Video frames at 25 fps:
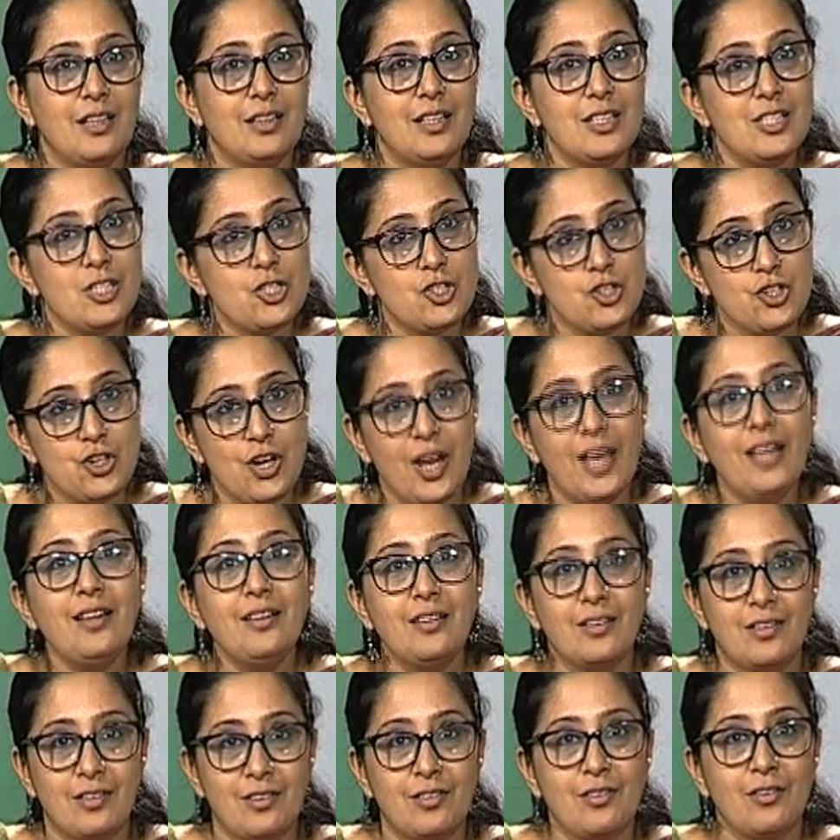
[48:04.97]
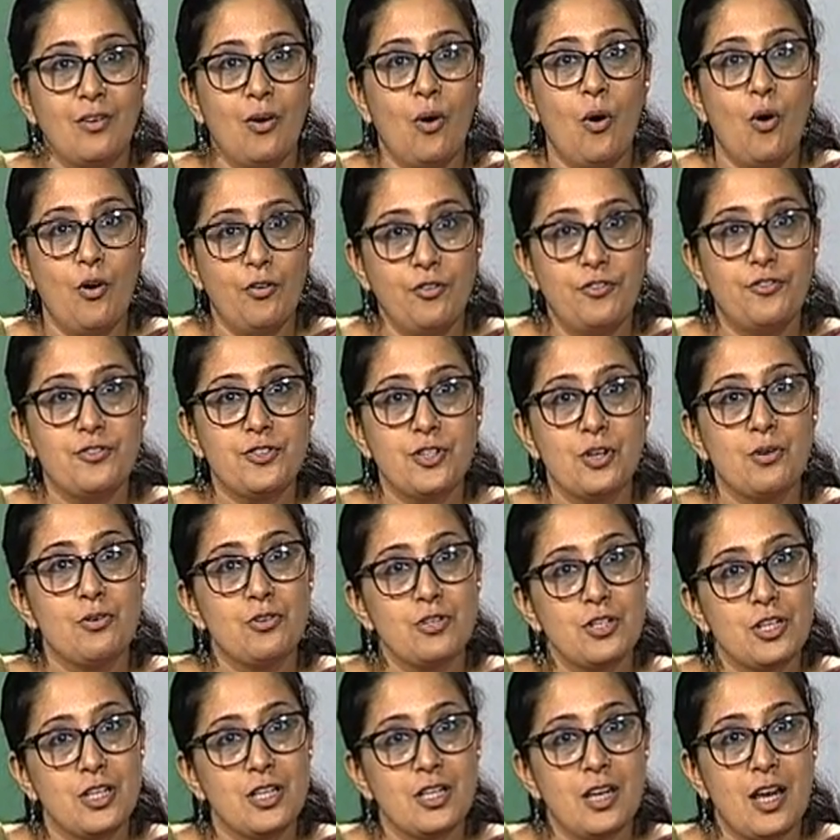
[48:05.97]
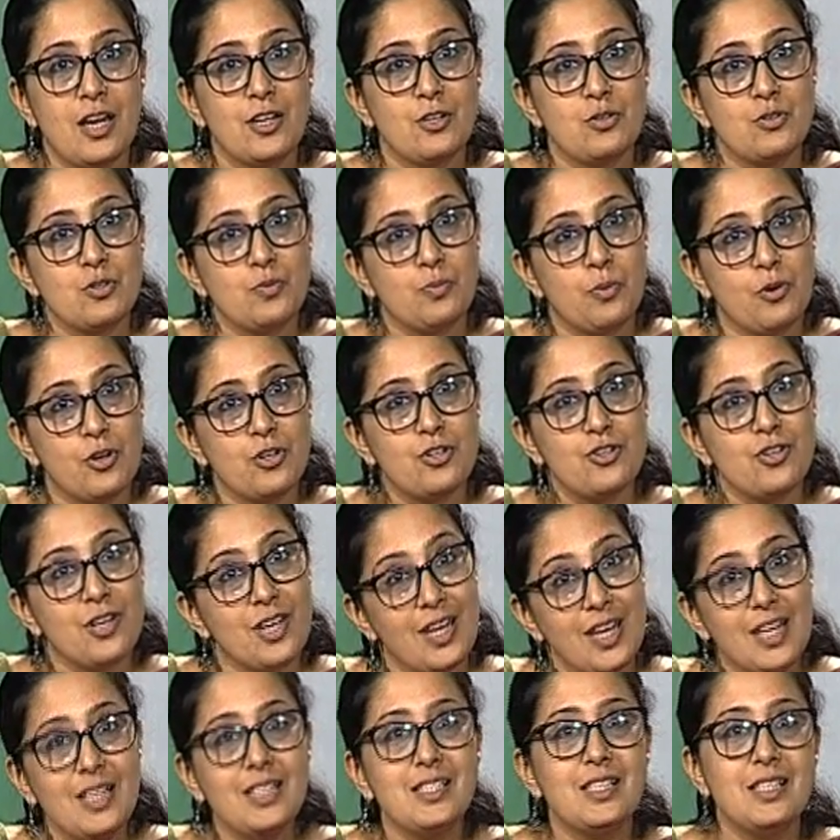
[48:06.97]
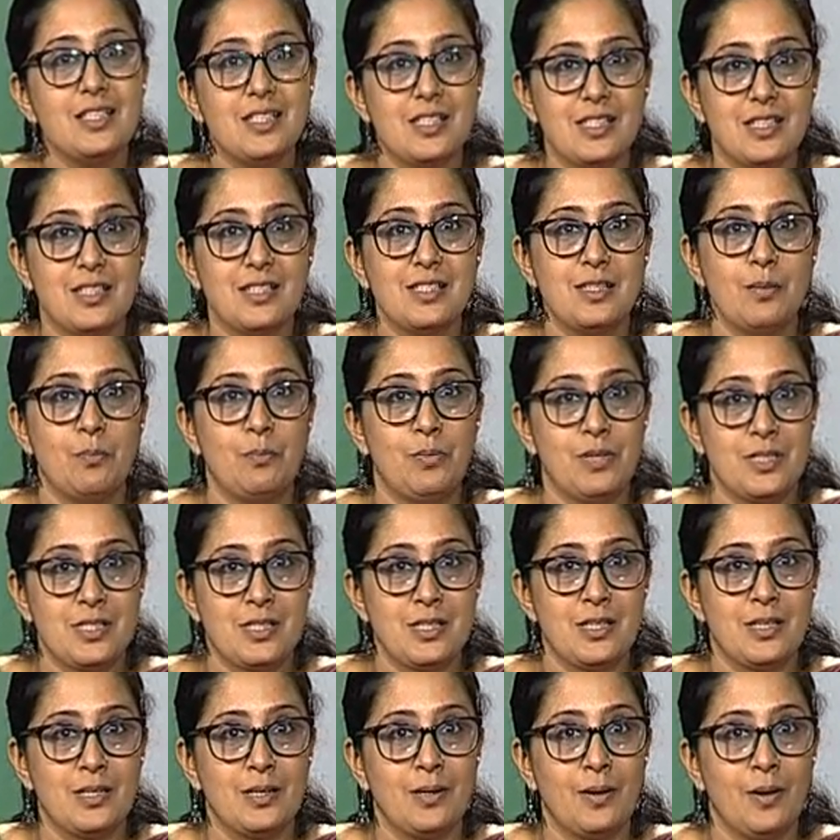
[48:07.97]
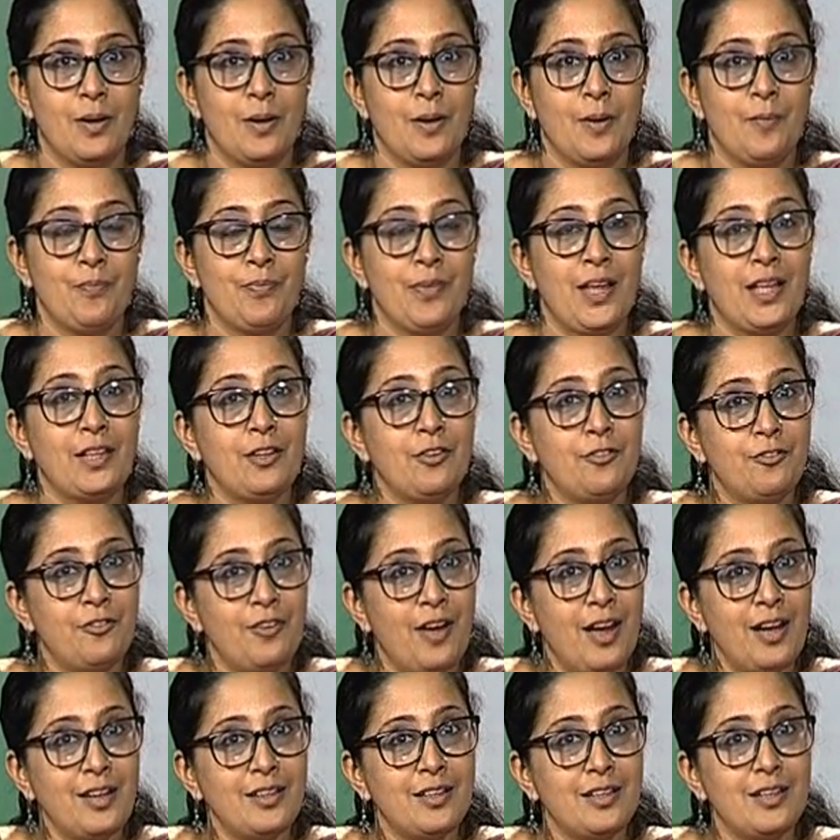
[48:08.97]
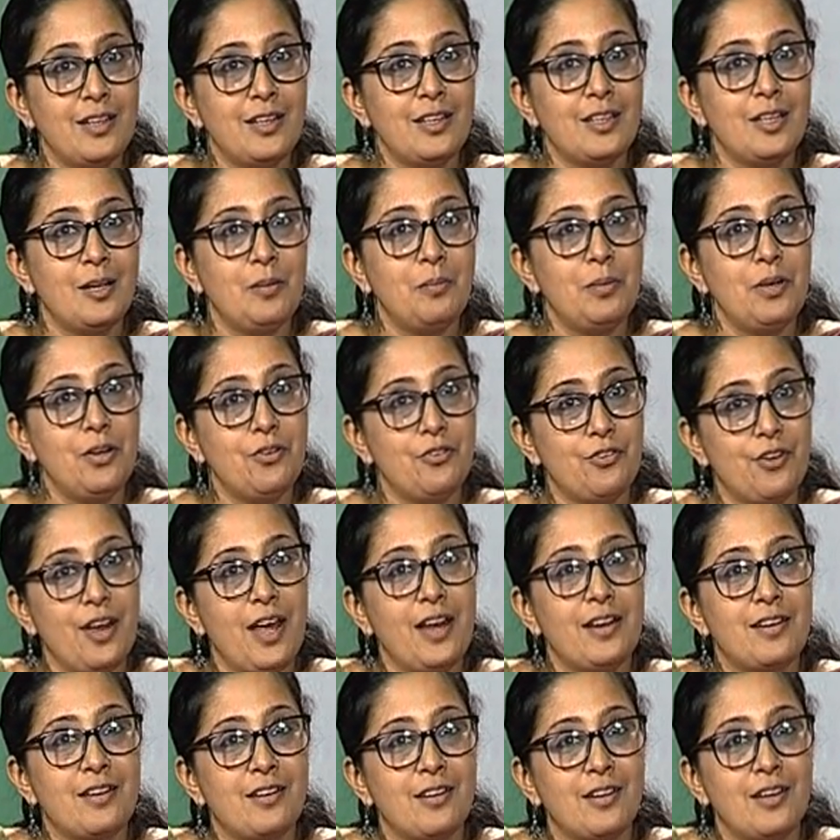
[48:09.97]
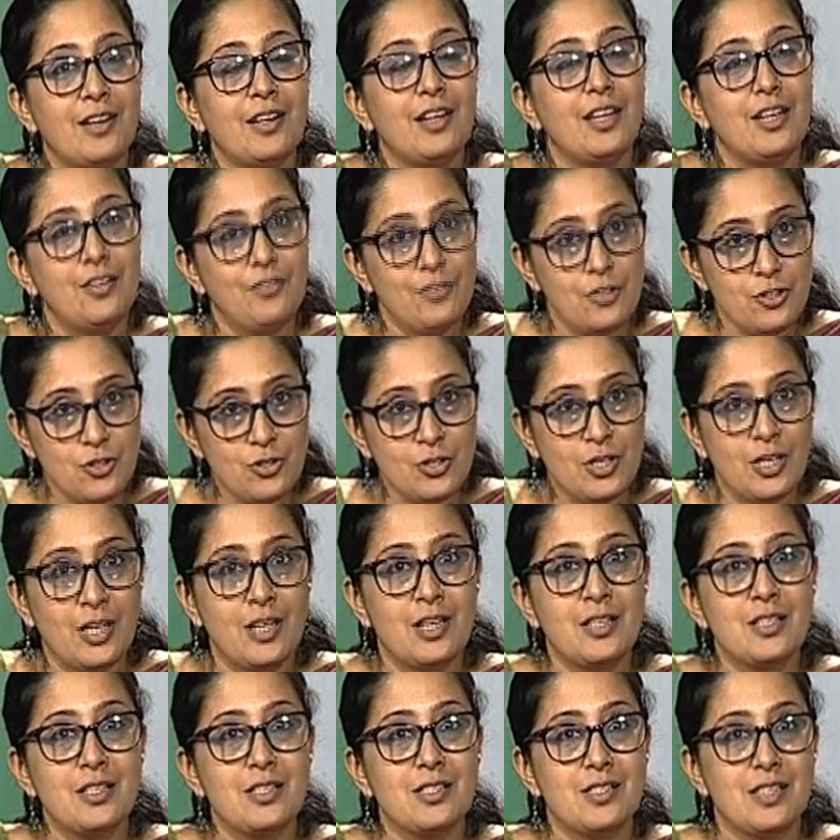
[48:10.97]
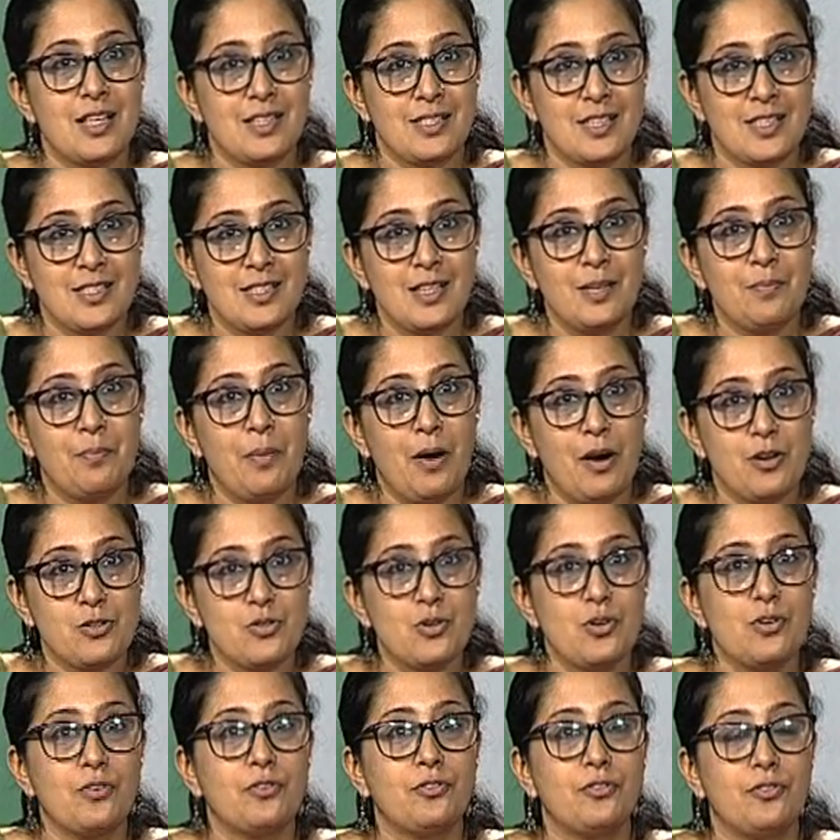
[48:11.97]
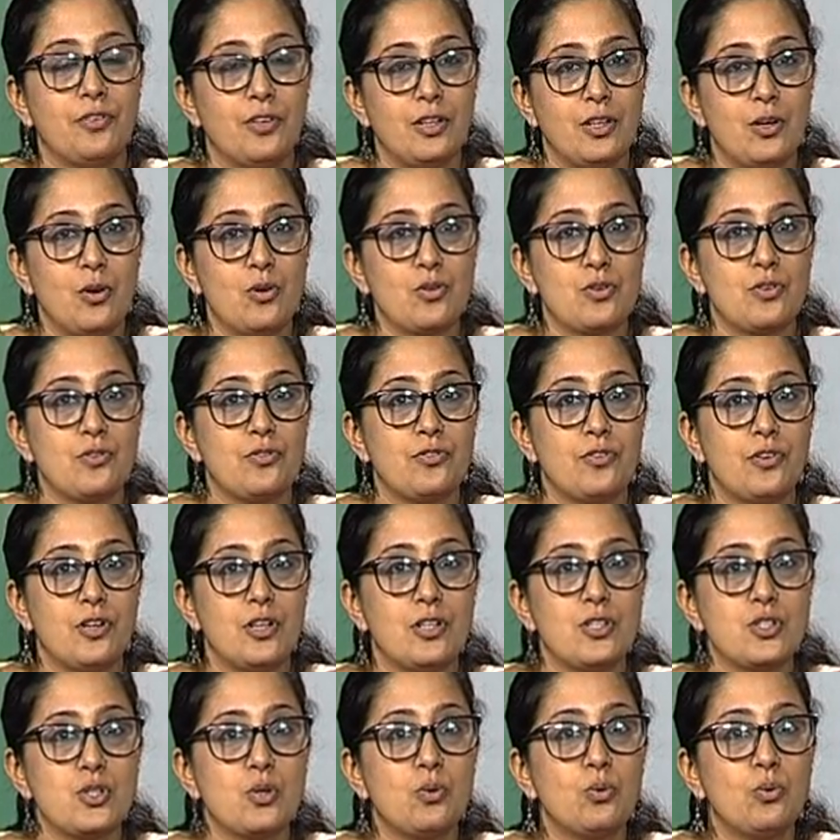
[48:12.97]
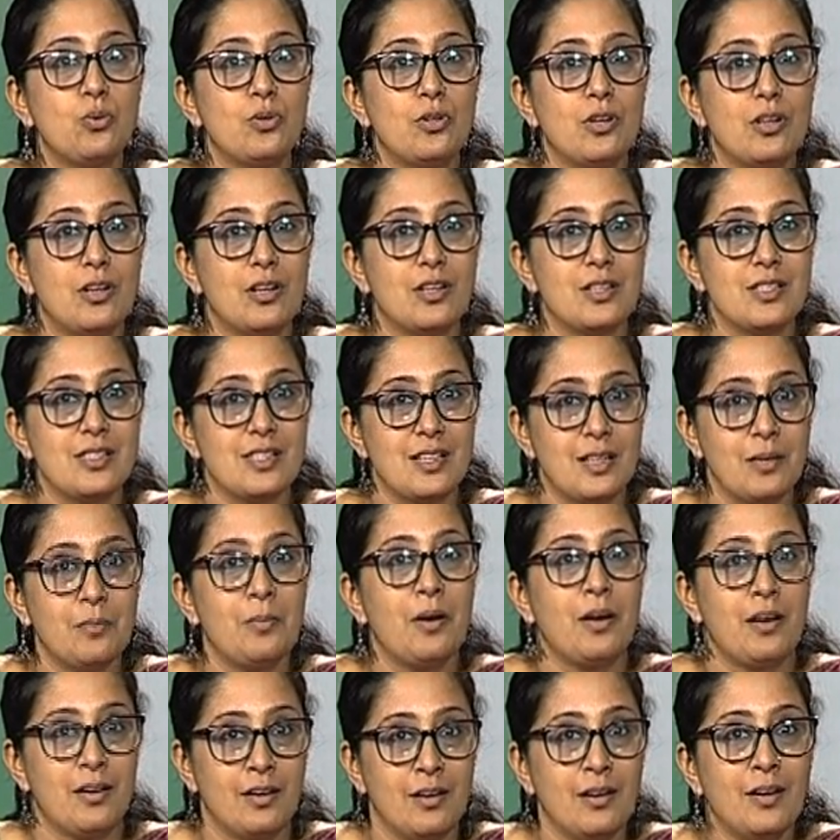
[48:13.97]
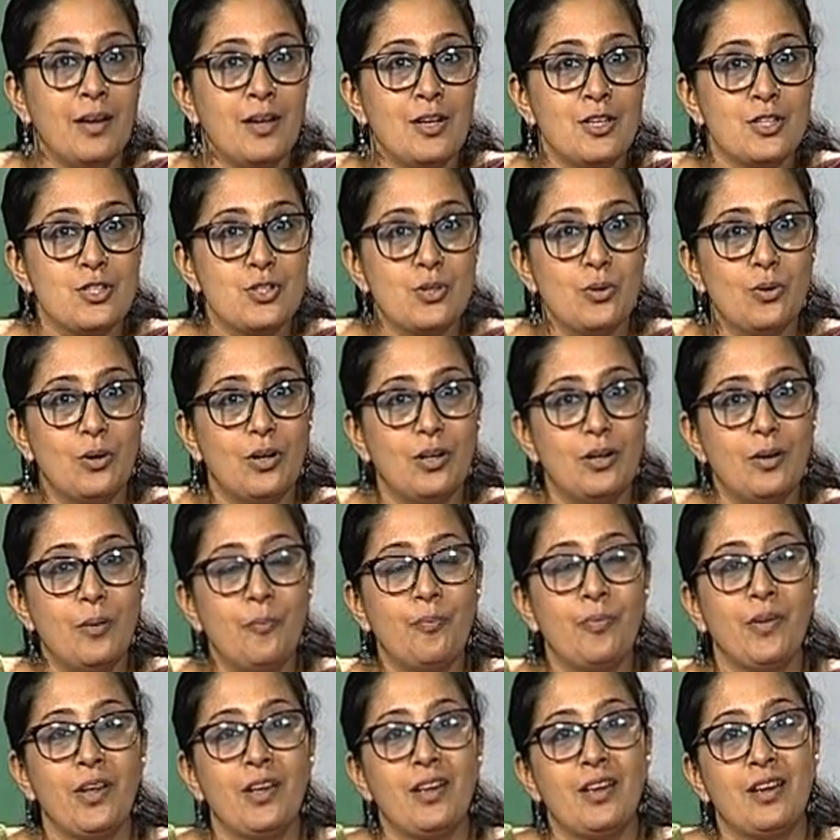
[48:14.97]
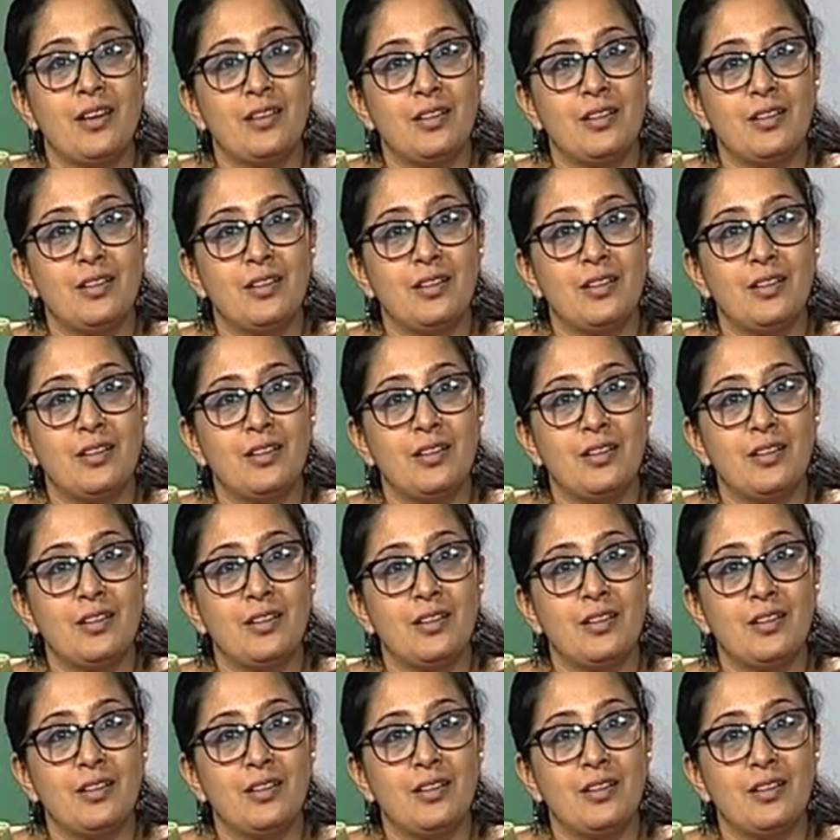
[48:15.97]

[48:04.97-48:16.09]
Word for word: the strength of sarojini naidu's poetry is its simplicity and the fact that it can be read even today it is as i said part of a lot of uh, school syllabi so um,